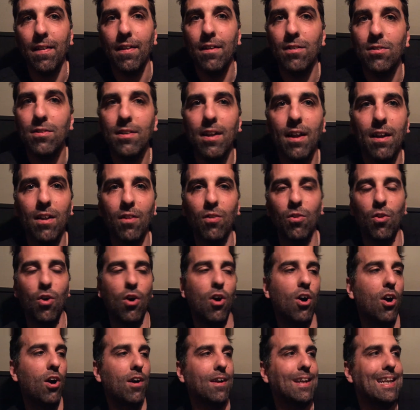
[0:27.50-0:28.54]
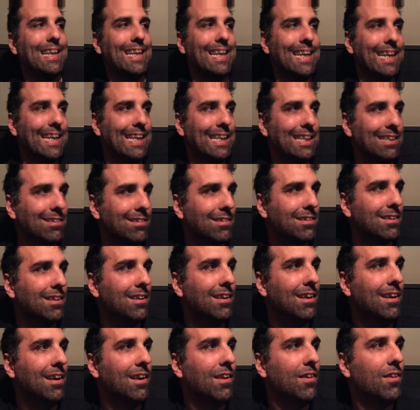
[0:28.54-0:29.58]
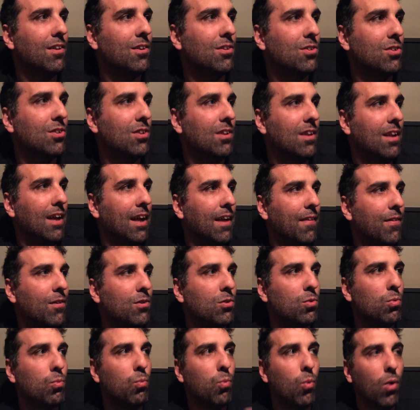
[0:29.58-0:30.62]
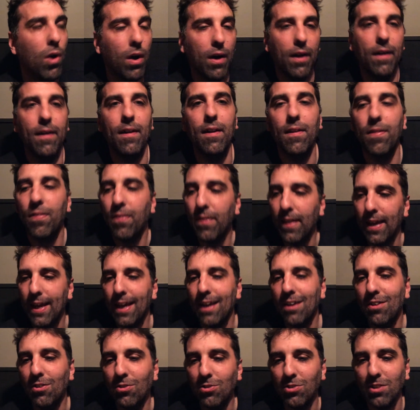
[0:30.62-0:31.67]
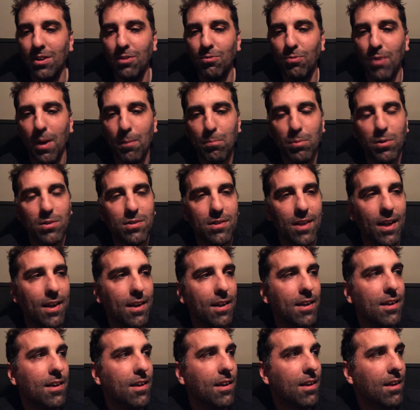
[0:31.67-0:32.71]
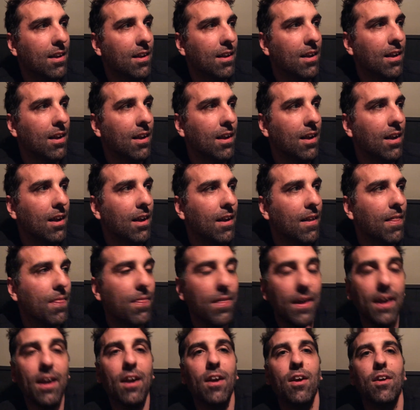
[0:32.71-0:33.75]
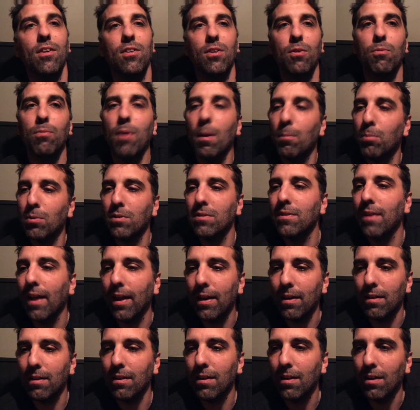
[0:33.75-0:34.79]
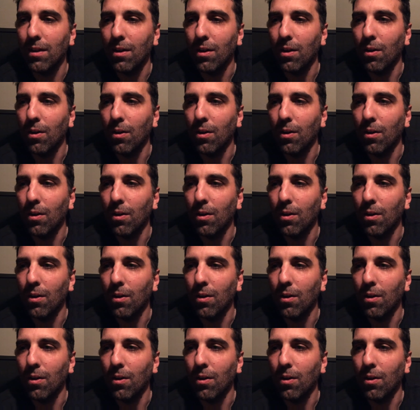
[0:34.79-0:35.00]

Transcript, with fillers: There's not a long list there's uh, there's one thing usually represented there to represent